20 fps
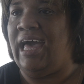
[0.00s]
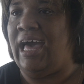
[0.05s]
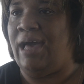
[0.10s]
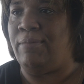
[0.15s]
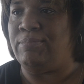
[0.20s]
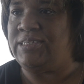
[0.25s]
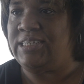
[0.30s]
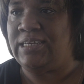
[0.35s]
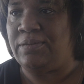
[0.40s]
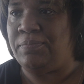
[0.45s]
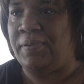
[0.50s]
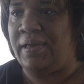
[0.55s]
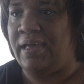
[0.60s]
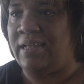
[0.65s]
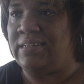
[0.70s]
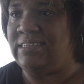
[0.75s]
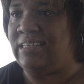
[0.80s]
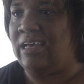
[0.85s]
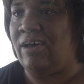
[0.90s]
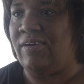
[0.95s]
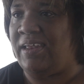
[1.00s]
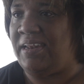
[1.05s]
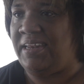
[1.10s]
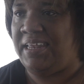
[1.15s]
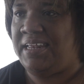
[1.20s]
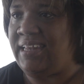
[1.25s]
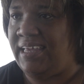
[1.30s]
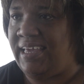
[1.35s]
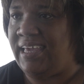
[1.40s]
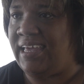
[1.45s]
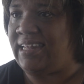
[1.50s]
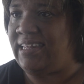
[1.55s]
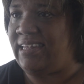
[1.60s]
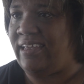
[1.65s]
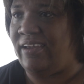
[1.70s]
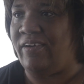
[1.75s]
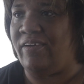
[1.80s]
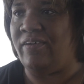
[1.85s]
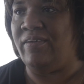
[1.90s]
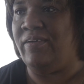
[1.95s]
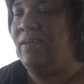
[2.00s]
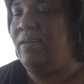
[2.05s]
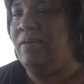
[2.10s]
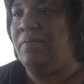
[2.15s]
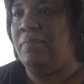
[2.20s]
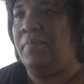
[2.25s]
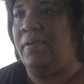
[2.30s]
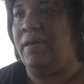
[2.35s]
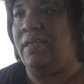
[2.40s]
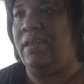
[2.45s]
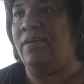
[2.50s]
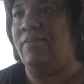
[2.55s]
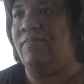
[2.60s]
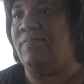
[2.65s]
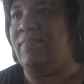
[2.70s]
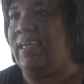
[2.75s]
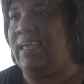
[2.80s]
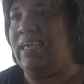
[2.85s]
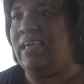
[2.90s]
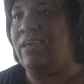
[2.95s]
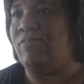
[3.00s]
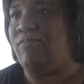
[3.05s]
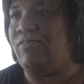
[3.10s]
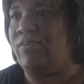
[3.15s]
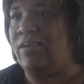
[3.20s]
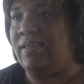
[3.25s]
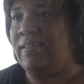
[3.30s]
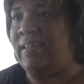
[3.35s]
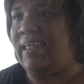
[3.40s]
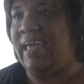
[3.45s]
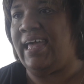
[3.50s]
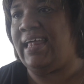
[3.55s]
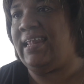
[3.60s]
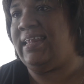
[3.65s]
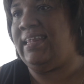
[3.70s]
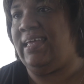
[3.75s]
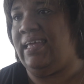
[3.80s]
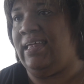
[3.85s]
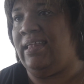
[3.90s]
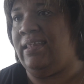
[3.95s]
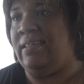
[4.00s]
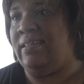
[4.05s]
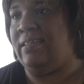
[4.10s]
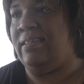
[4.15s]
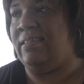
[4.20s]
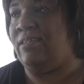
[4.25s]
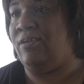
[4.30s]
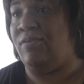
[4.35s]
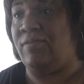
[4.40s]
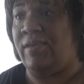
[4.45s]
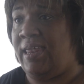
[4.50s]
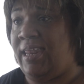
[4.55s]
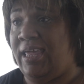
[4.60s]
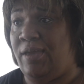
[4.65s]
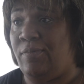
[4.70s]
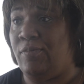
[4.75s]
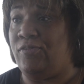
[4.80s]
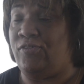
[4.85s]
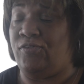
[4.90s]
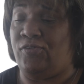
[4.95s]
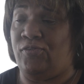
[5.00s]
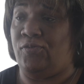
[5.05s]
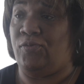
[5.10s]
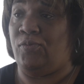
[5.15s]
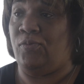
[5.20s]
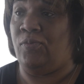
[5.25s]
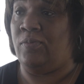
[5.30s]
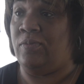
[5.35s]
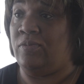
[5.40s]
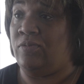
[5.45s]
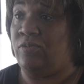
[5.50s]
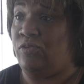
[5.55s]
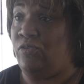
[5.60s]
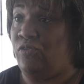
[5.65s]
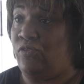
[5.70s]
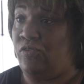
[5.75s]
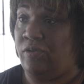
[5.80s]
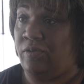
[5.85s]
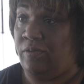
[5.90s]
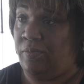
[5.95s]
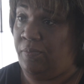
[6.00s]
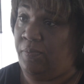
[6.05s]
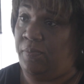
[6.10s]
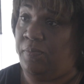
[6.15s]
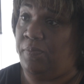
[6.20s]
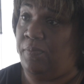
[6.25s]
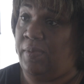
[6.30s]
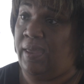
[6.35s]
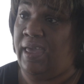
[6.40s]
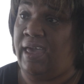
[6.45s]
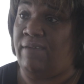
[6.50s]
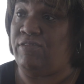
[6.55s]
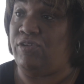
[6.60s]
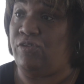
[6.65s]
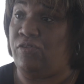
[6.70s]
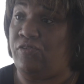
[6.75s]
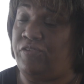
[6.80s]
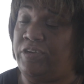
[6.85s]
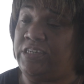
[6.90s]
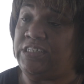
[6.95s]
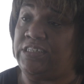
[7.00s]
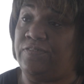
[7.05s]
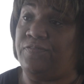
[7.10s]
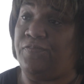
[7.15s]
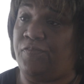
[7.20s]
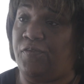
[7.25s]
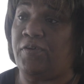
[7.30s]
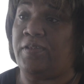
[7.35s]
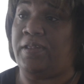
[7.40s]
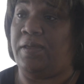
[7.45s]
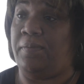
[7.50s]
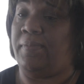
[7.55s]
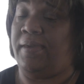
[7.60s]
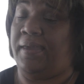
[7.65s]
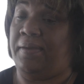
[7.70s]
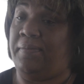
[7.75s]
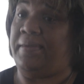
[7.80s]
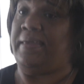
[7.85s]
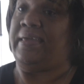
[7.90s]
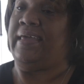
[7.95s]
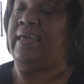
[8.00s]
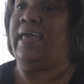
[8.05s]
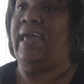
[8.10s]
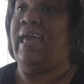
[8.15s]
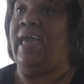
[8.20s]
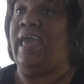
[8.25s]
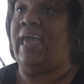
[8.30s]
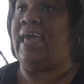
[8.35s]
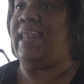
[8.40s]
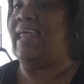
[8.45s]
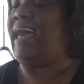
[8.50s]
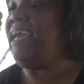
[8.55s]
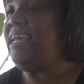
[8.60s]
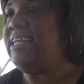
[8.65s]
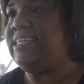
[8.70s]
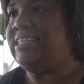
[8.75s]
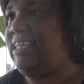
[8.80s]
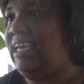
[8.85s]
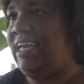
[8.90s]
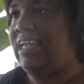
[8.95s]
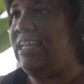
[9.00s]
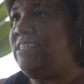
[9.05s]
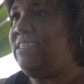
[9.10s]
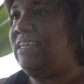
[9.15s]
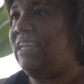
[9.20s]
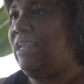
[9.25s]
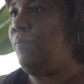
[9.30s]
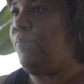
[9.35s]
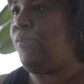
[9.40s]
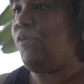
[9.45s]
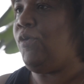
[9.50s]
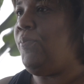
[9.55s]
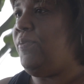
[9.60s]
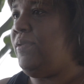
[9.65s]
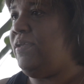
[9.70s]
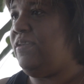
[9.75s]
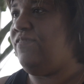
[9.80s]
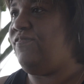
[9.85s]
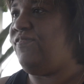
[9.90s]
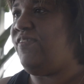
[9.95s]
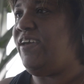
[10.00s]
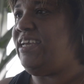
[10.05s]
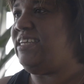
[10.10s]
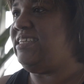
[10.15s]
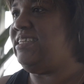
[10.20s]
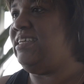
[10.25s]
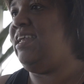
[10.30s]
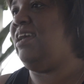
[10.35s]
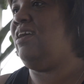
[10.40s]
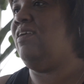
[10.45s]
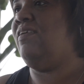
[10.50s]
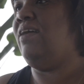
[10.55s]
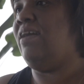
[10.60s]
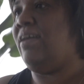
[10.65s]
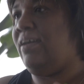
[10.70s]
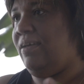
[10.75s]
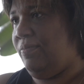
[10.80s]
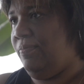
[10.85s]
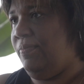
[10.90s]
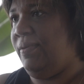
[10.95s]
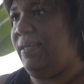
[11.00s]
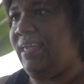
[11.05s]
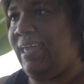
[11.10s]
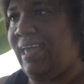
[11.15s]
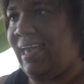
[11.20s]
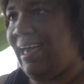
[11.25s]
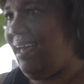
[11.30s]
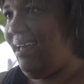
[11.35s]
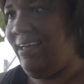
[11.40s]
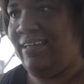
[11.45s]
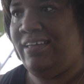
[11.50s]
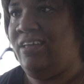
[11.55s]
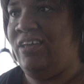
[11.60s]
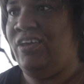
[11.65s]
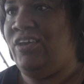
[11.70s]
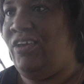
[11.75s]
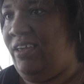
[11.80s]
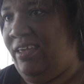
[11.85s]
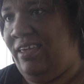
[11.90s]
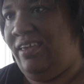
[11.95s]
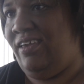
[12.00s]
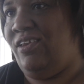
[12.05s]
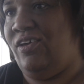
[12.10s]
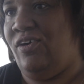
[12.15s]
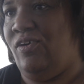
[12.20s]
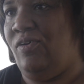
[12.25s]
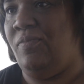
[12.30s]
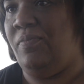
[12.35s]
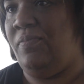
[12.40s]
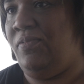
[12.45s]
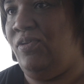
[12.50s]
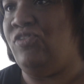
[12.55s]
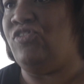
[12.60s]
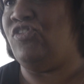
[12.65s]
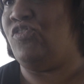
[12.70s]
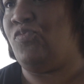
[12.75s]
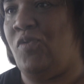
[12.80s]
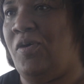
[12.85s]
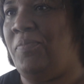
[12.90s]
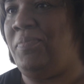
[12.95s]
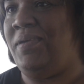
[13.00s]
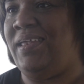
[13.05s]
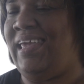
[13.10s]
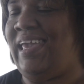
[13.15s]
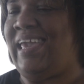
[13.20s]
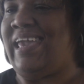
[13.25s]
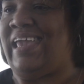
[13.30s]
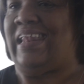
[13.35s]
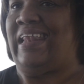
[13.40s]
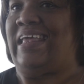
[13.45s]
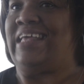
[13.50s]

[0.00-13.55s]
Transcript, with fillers: I'm 10 pounds out, I need to get there. But yes. if they get rid of that, then they're not able to yeah. have the nutrition for their baby. Yeah. And I can say it until I'm purple in the face and they go, oh, but yeah, yeah. you know, you just want me to eat.